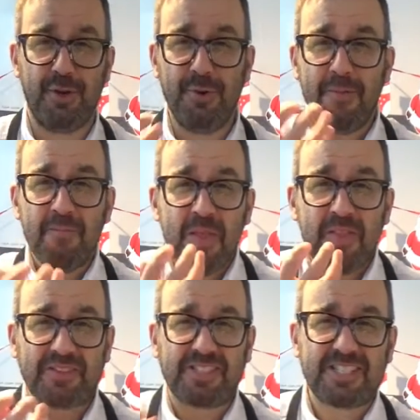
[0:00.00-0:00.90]
you
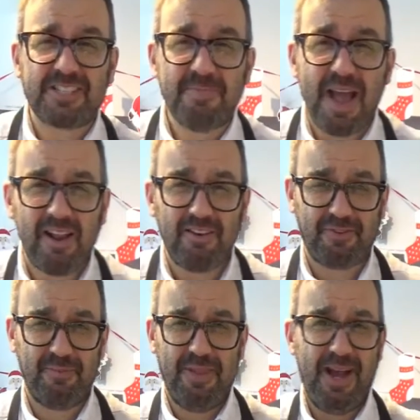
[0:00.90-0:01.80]
the smell
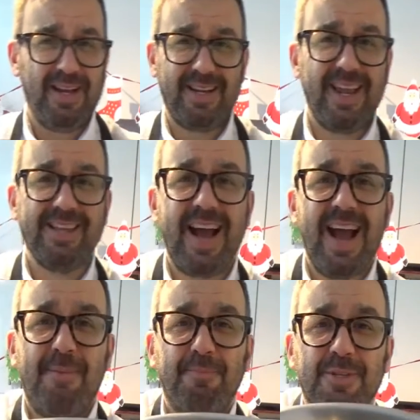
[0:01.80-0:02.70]
from that is
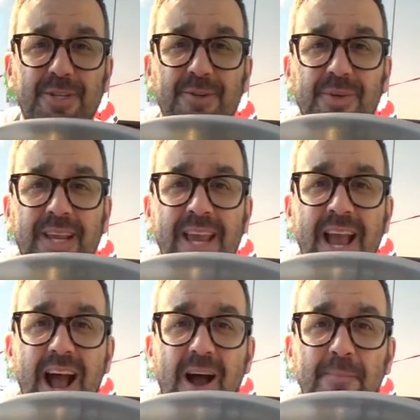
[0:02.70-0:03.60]
absolutely
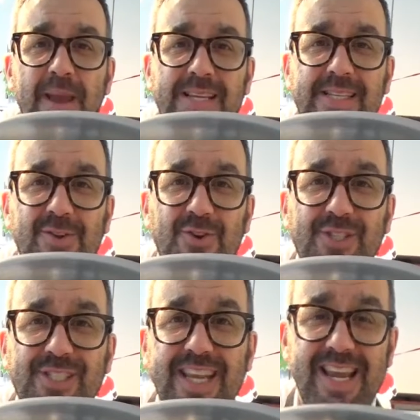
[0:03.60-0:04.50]
amazing. You can
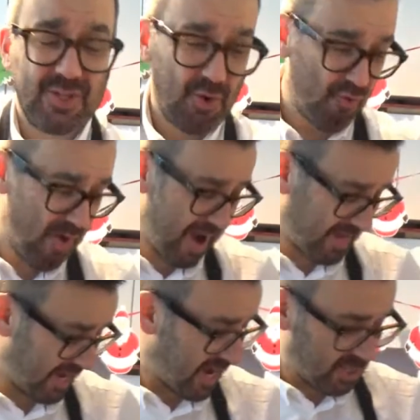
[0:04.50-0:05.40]
see it's
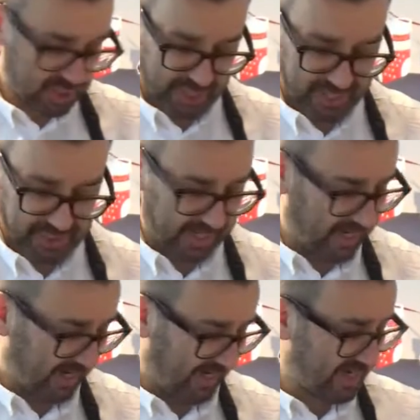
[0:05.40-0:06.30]
already changing
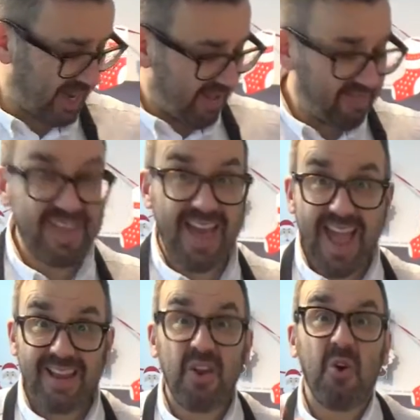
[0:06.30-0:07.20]
colours.
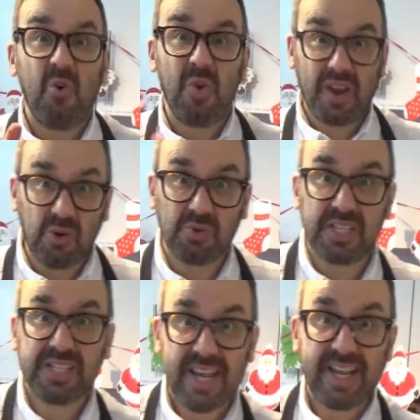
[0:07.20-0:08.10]
Then we're going to
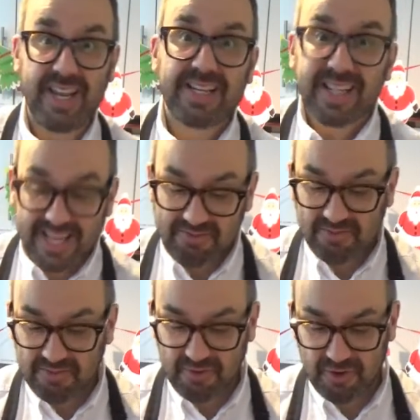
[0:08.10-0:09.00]
take it even
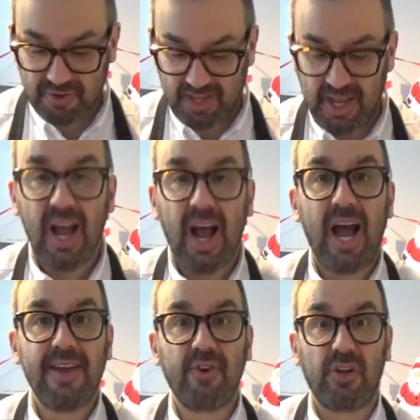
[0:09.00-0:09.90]
further.
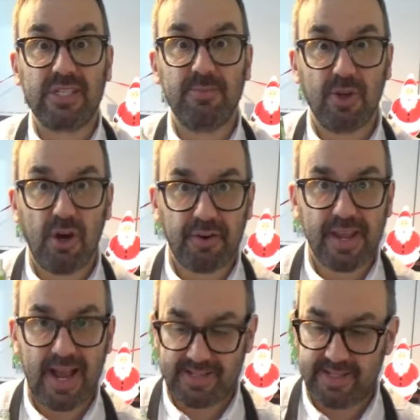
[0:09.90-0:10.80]
I've got some
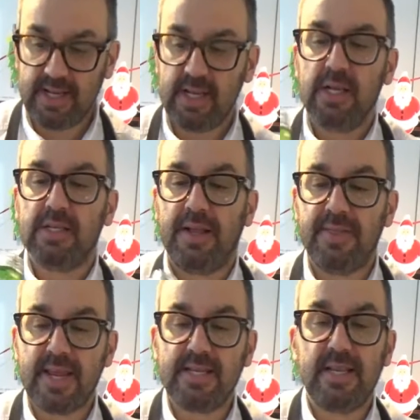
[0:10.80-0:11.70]
coriander, and
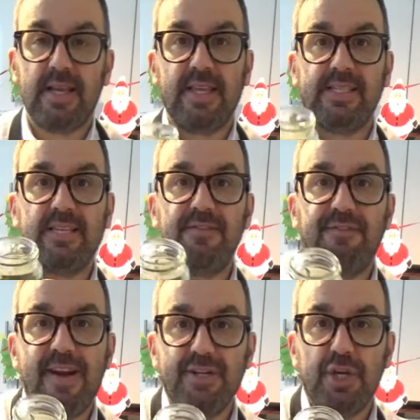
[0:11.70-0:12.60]
this is
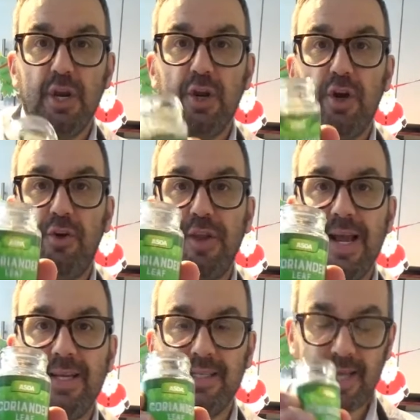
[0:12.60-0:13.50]
fresh
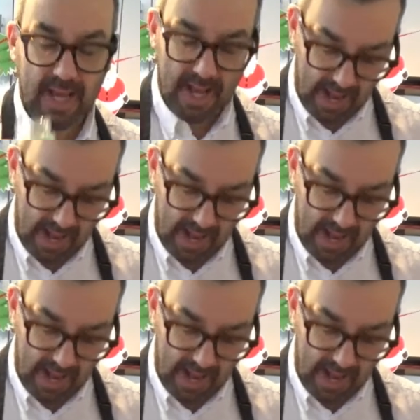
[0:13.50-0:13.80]
coriander